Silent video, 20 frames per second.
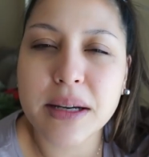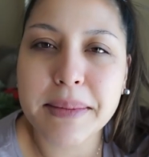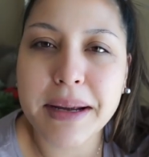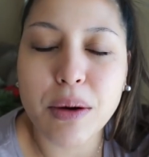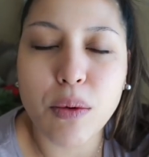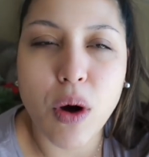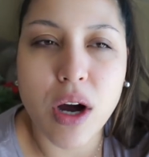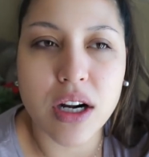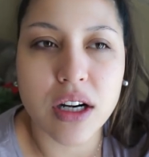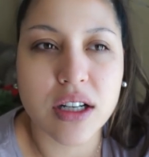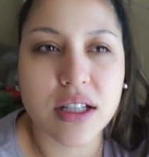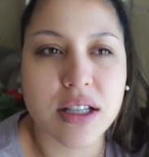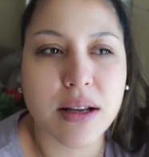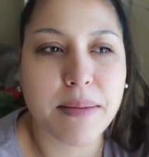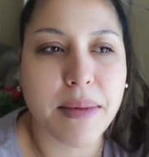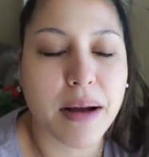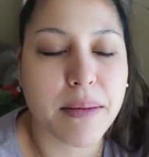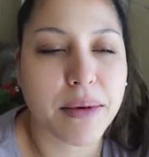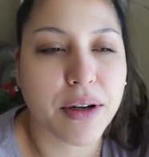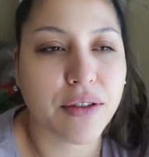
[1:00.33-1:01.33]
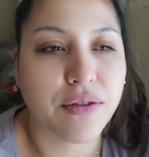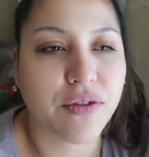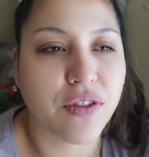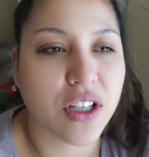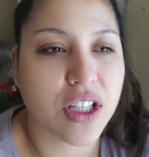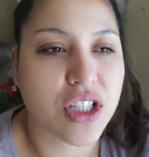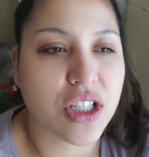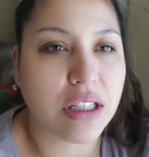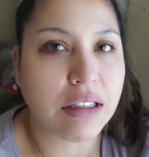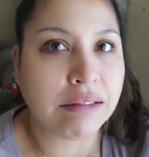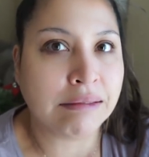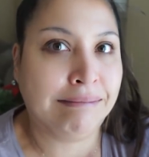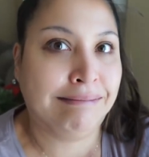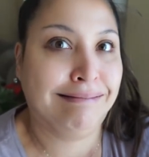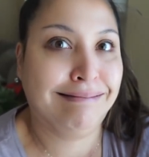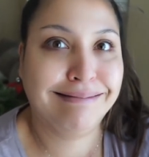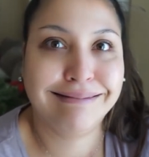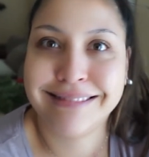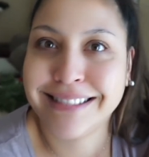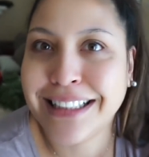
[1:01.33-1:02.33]
had my water because I bought my own Fiji.
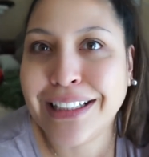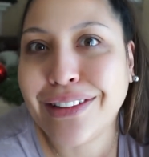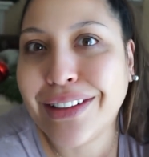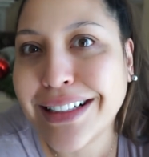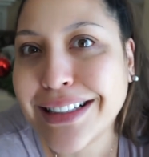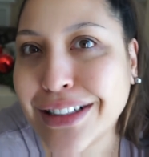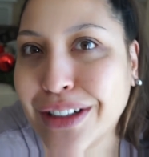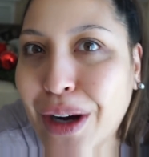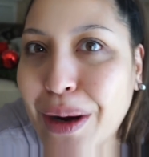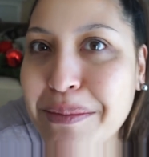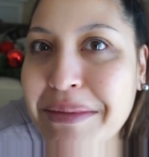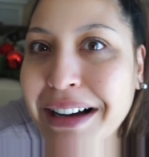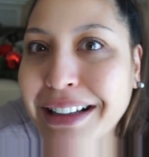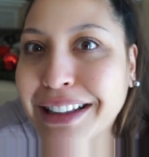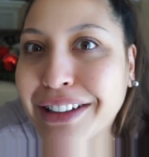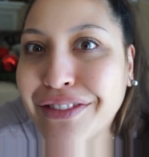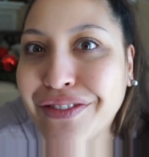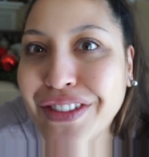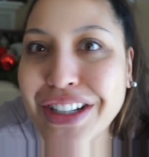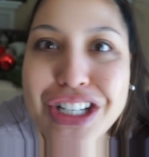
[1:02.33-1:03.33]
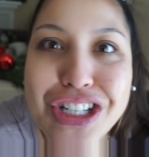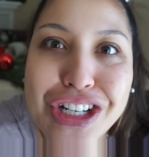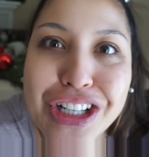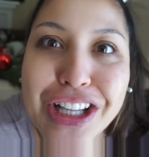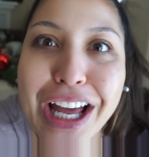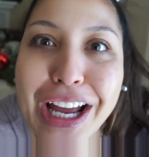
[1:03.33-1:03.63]
You guys know I'm about the Fiji